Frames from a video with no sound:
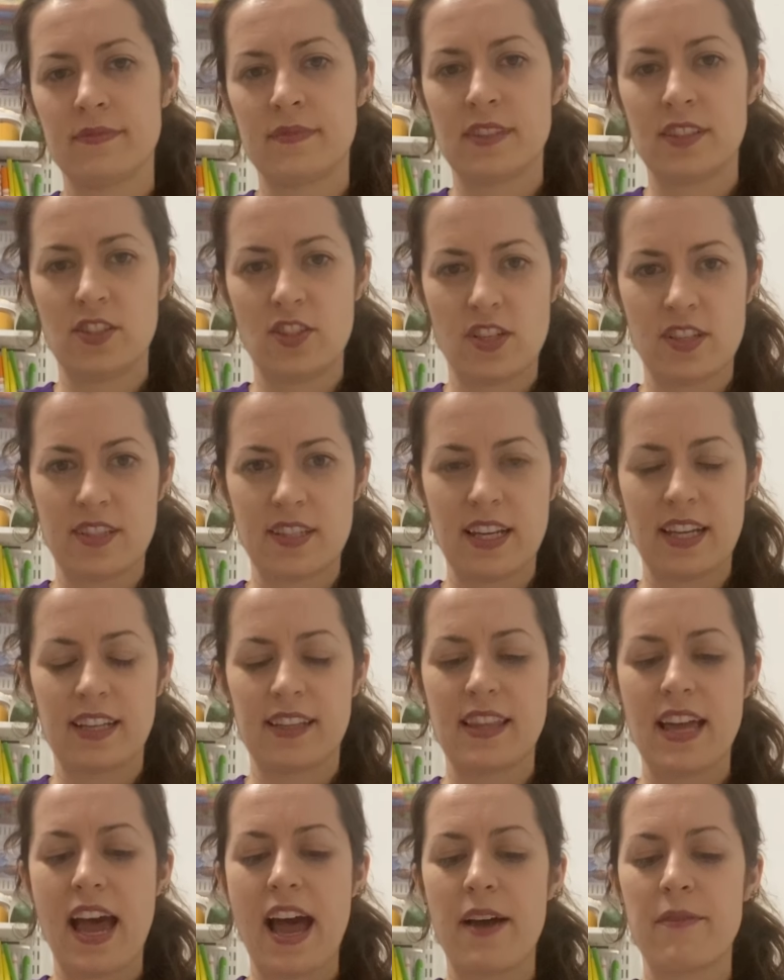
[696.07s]
Just
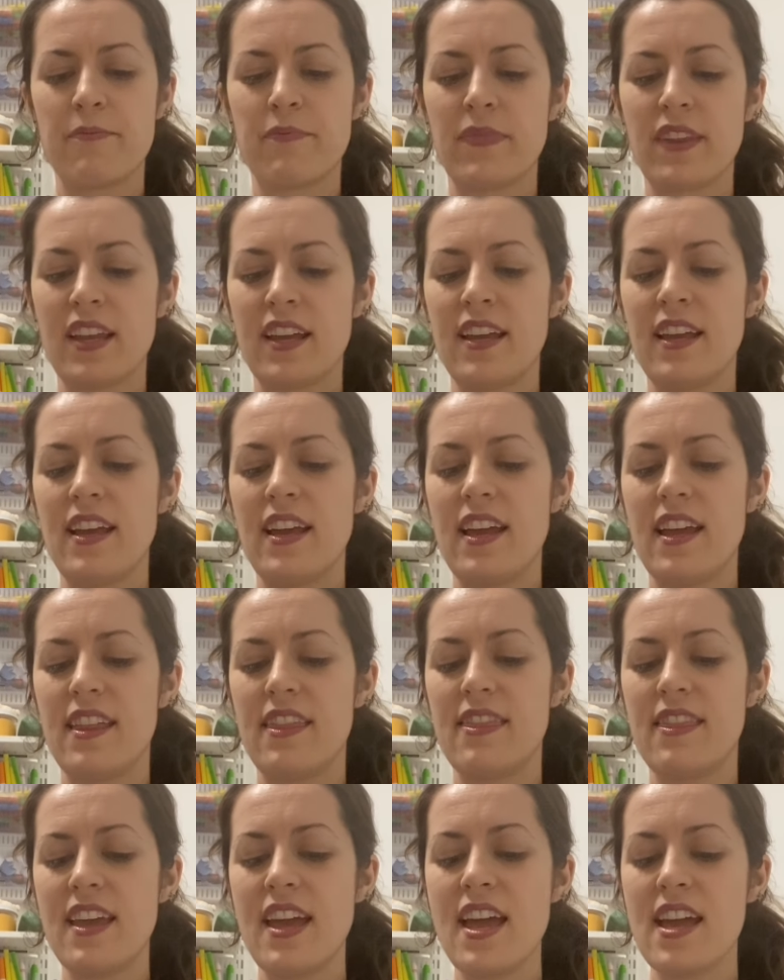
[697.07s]
like that.
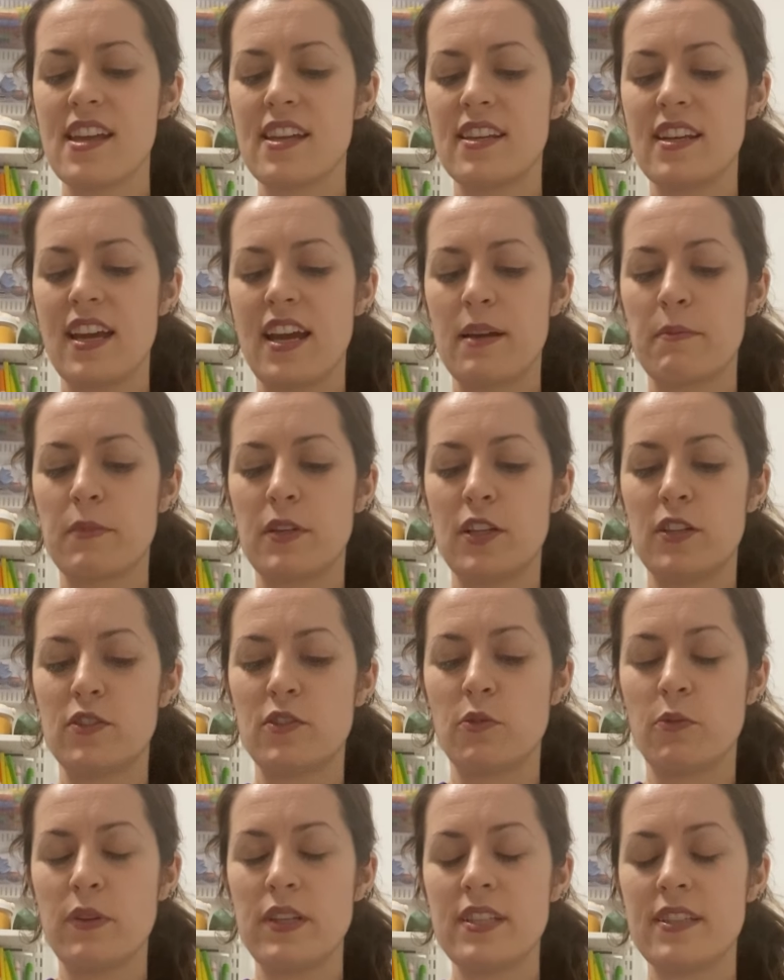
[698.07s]
And then I'm gonna
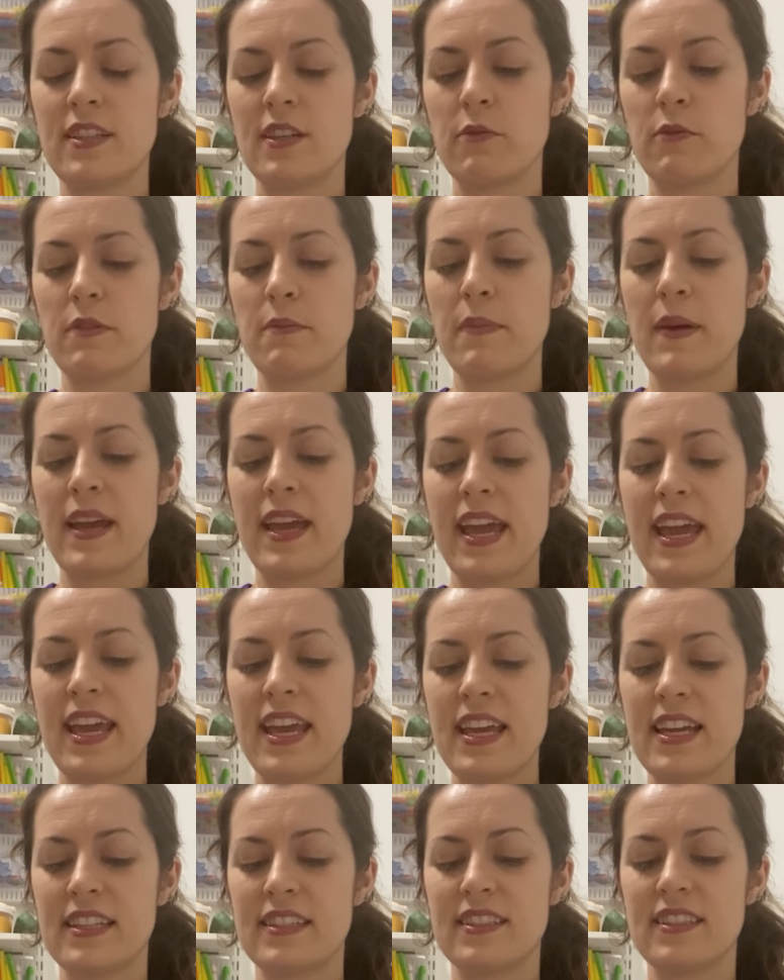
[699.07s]
twist it with my
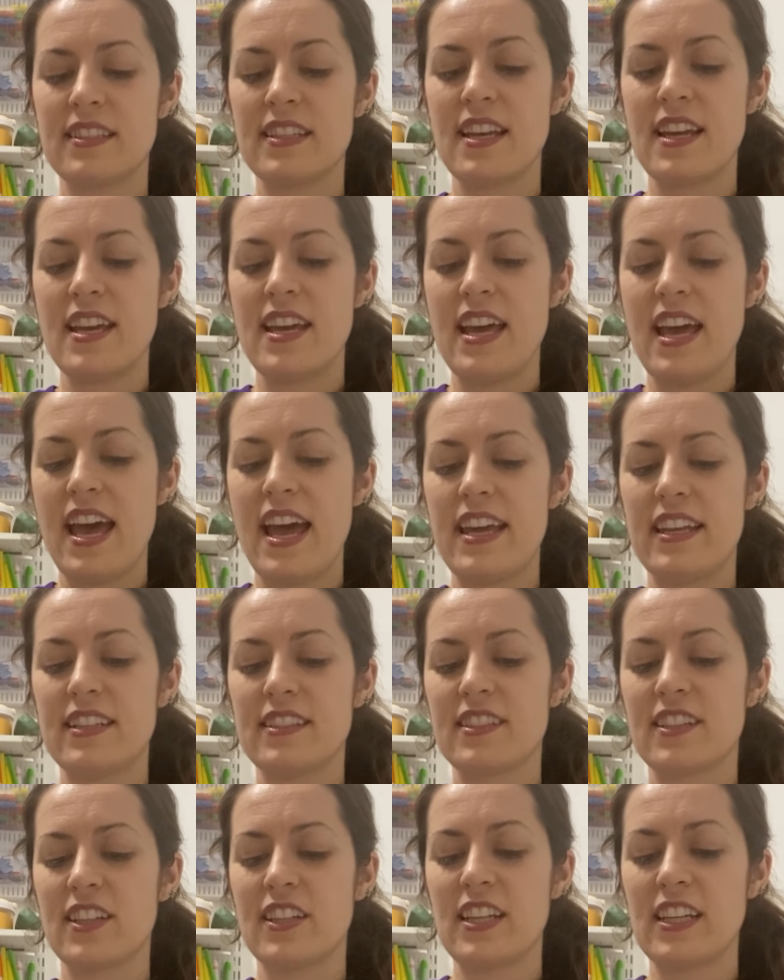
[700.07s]
hands and
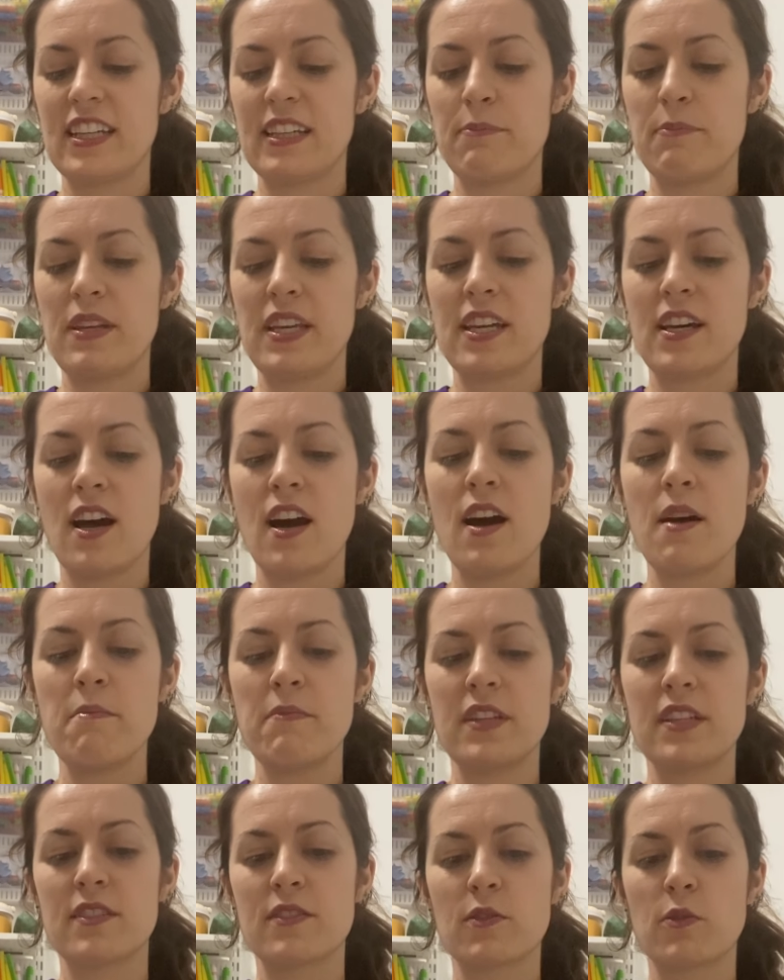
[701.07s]
it's gonna
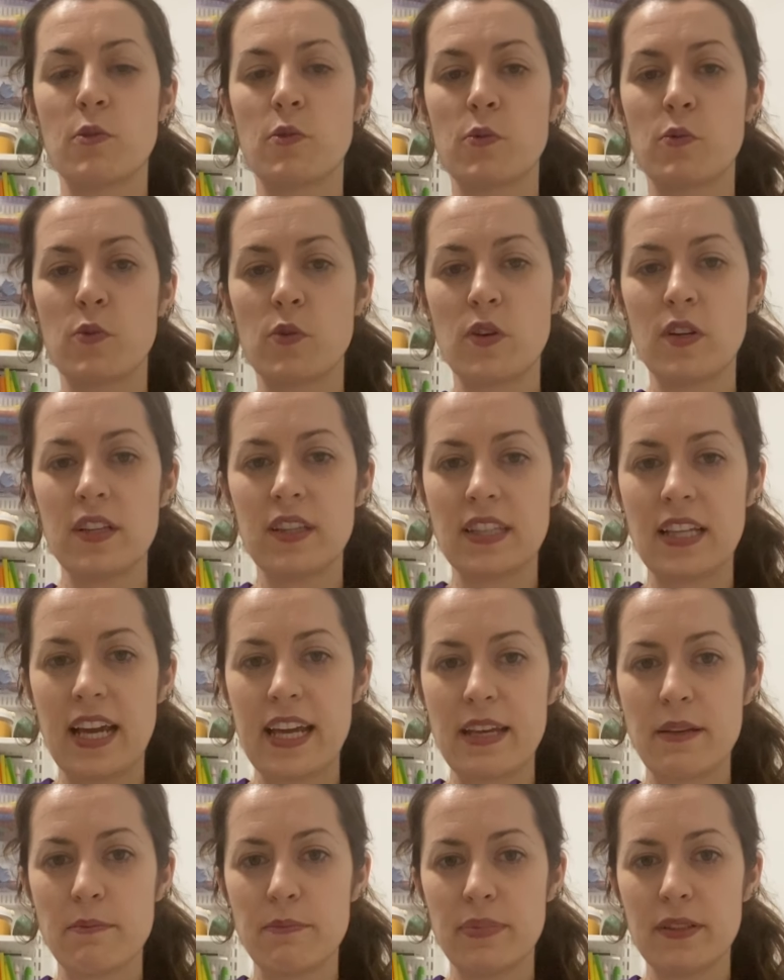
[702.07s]
become this cool
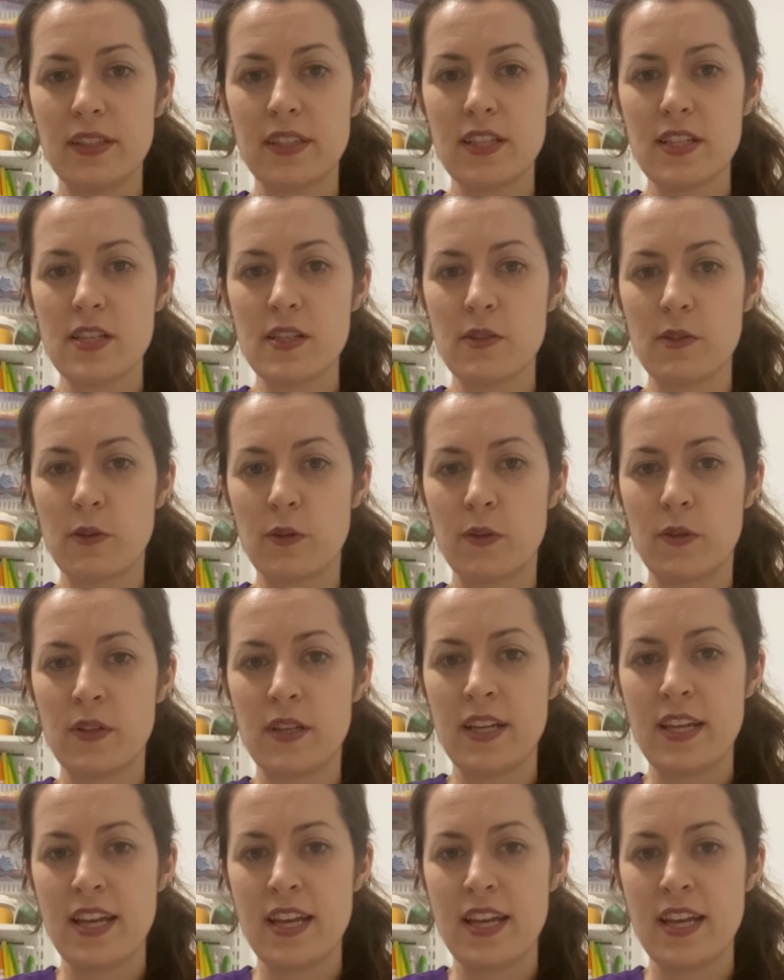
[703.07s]
light blue.